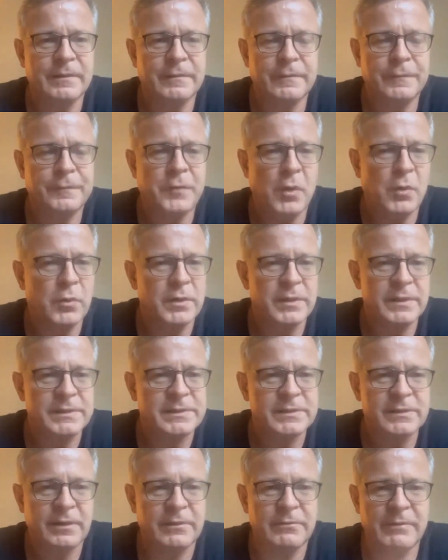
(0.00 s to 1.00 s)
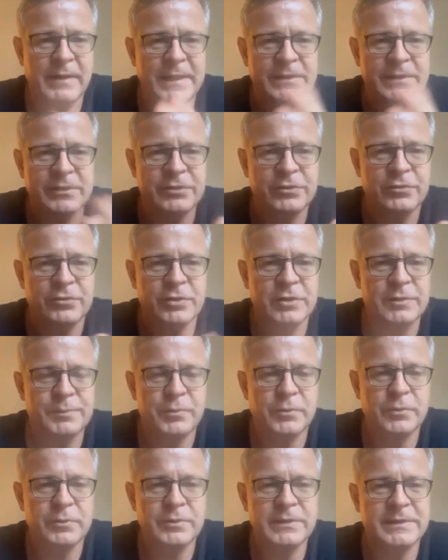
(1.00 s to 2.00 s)
focus on rights
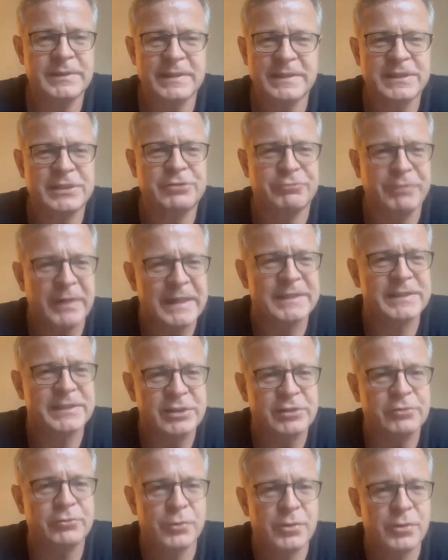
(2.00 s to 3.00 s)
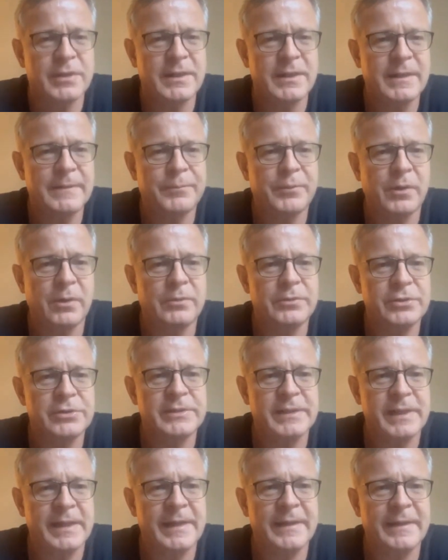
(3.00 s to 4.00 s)
jurisprudence, the strict scrutiny approach,
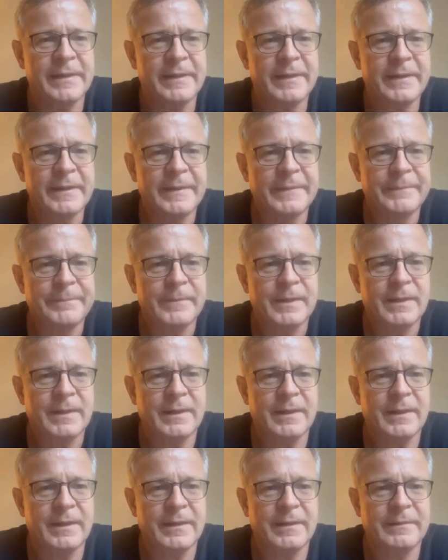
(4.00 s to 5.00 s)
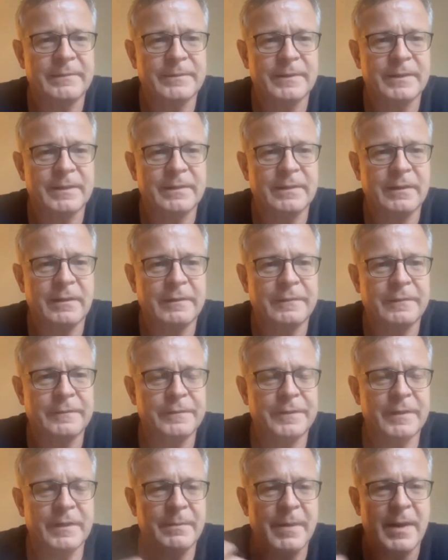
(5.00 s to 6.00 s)
say, of
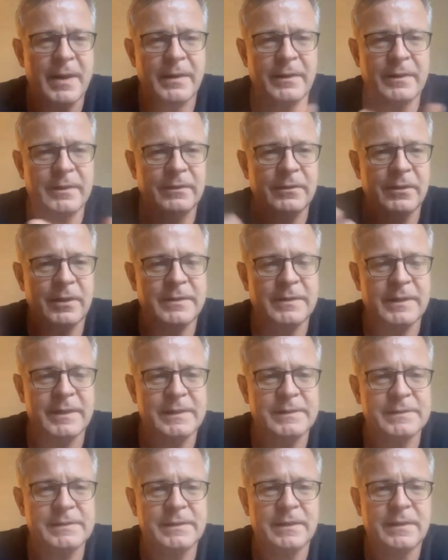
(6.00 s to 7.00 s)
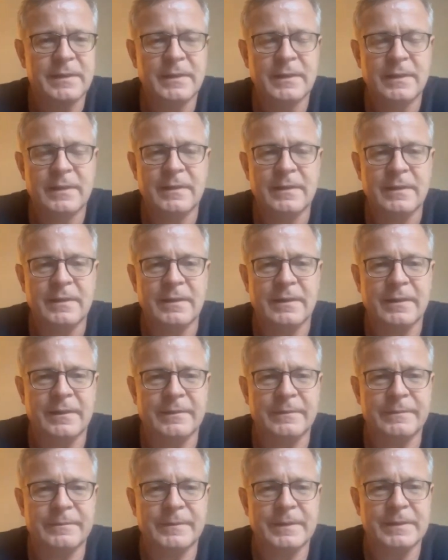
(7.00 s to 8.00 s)
the American context.
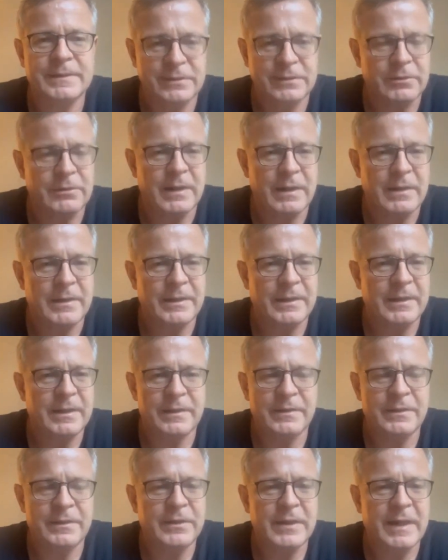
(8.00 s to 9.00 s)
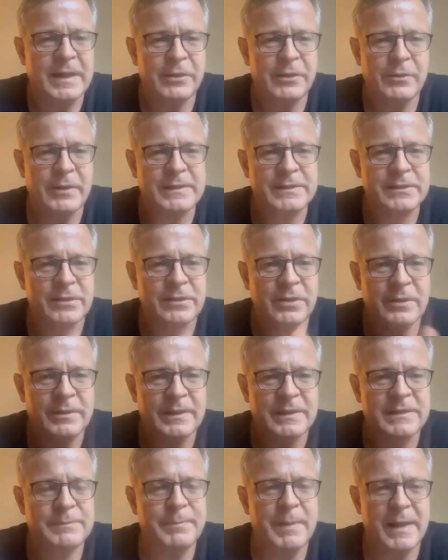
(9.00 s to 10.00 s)
So in the US
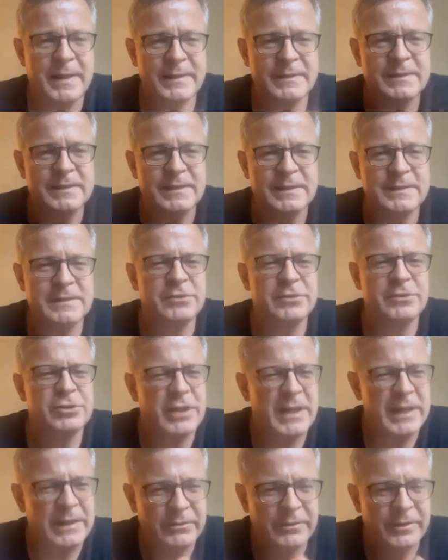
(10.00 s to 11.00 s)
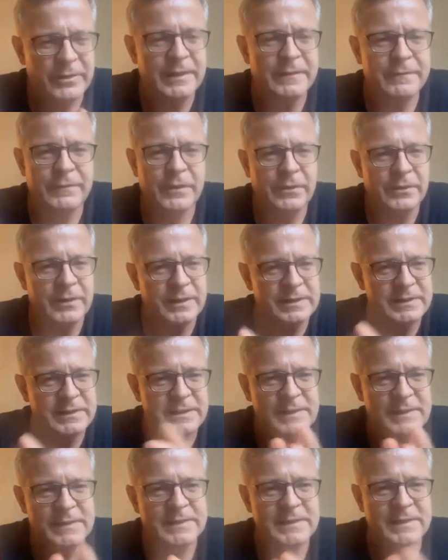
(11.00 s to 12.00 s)
context, balancing is generally, even though it
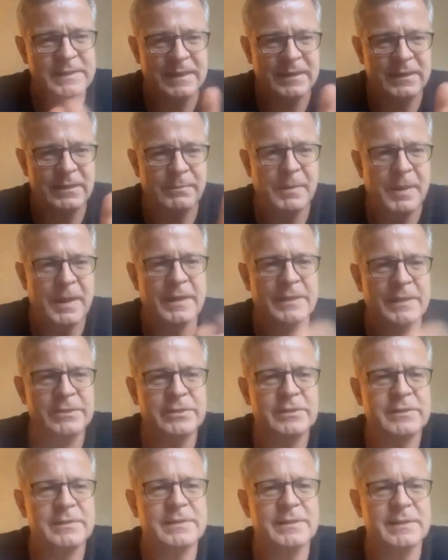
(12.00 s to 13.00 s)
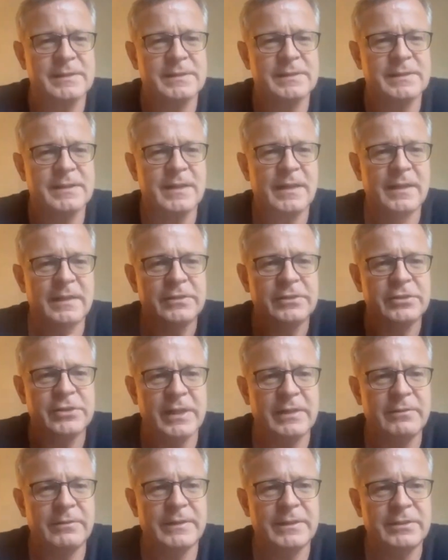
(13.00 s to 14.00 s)
exists at the margins, it's
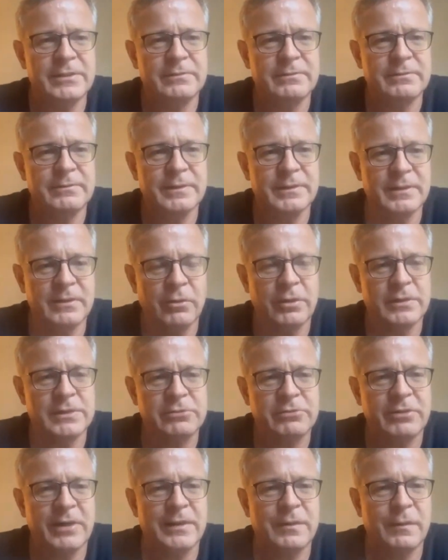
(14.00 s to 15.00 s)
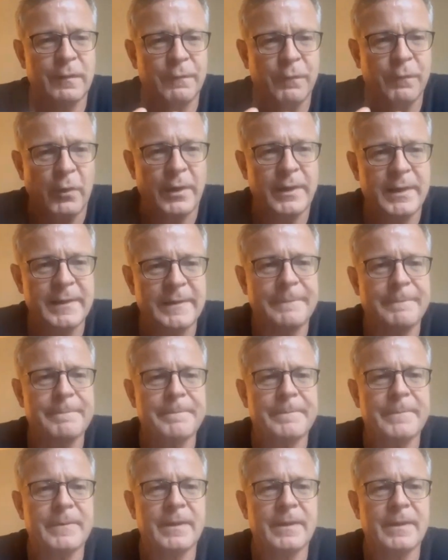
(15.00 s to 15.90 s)
generally courts try to avoid it.